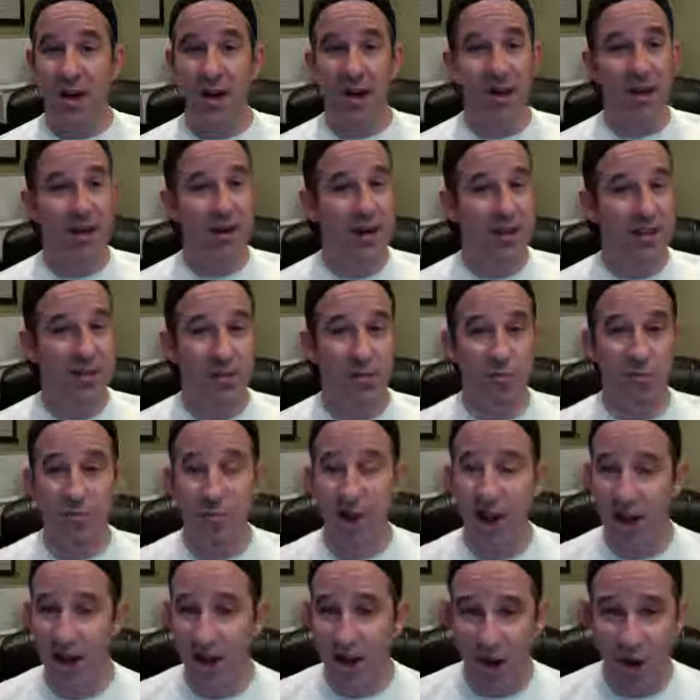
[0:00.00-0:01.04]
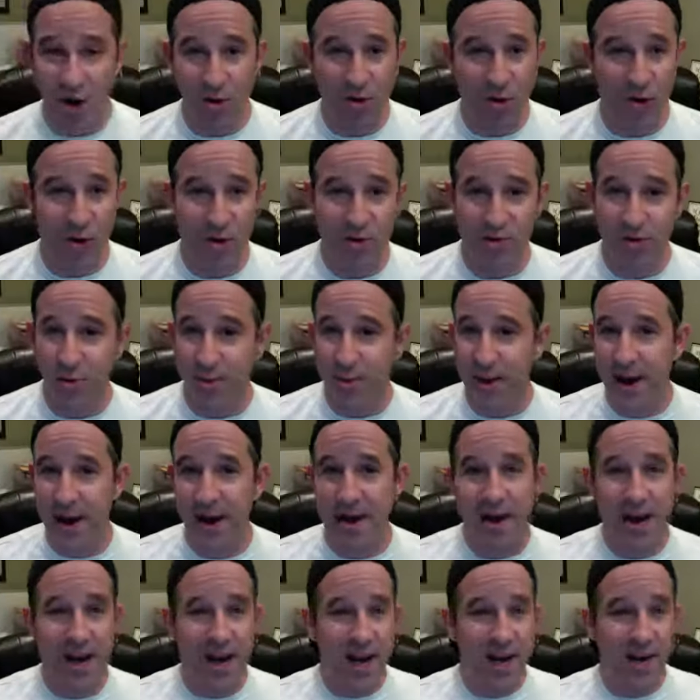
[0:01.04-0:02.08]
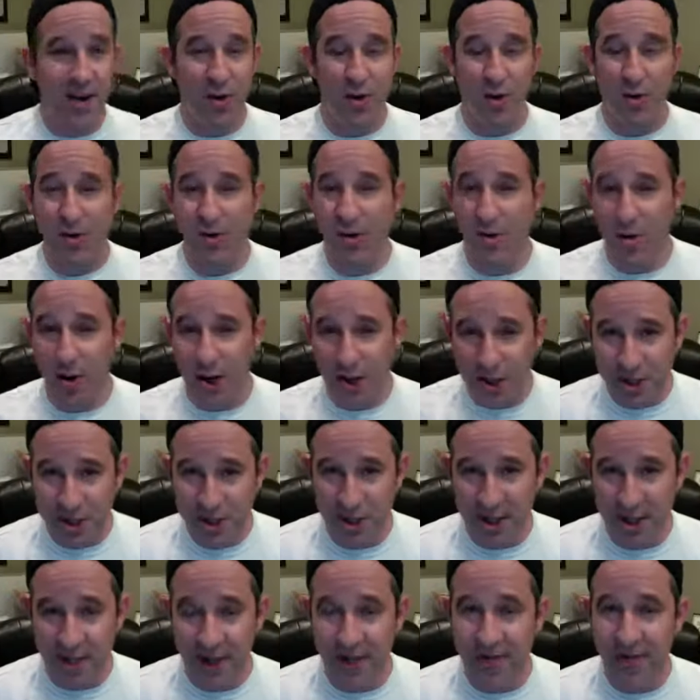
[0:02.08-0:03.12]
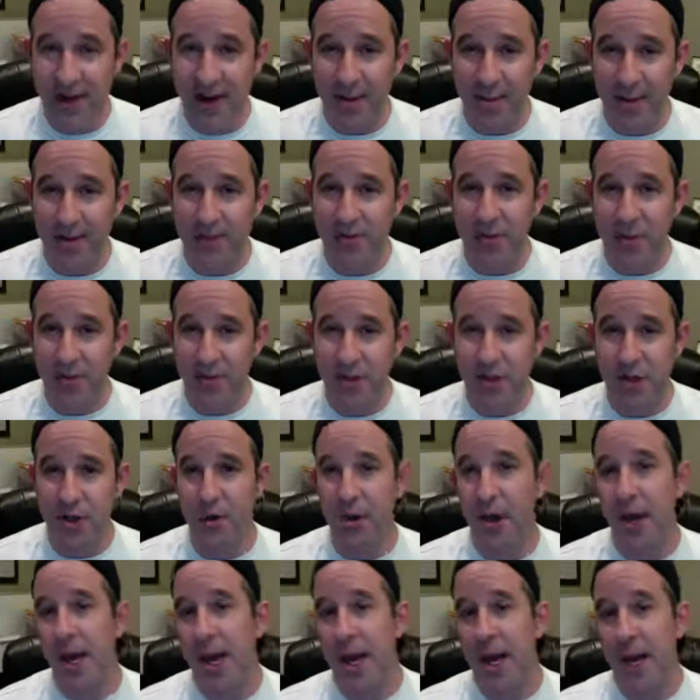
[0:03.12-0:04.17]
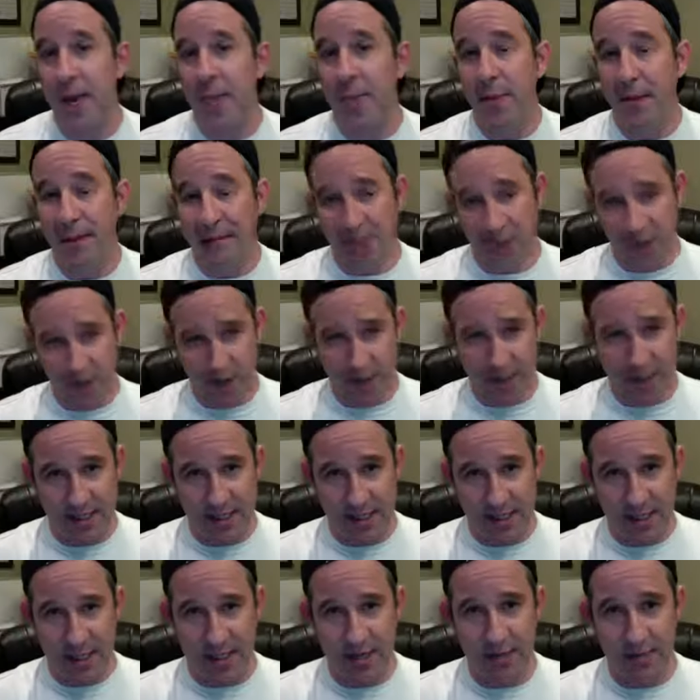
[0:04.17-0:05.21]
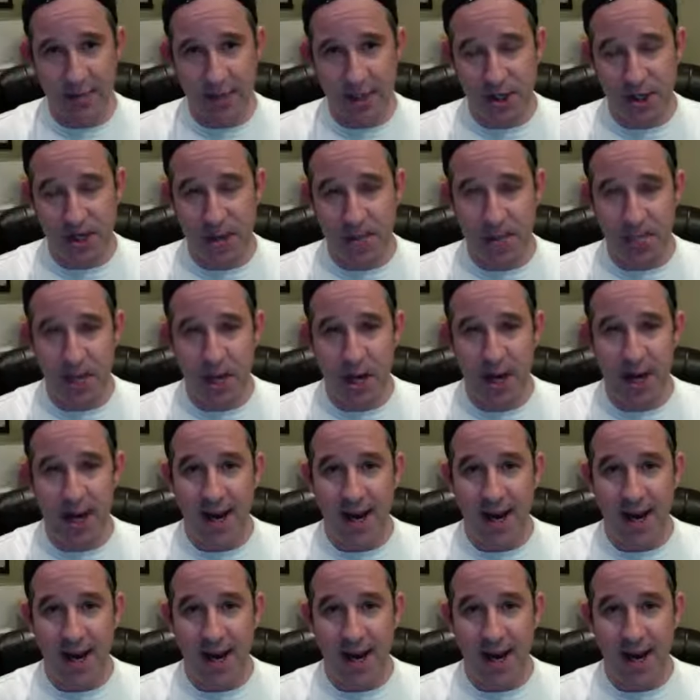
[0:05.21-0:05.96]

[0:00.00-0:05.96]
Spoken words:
You guys are ready to go, loaded for bear. You'll crush it. And if I can be of service to you, please don't hesitate to reach out.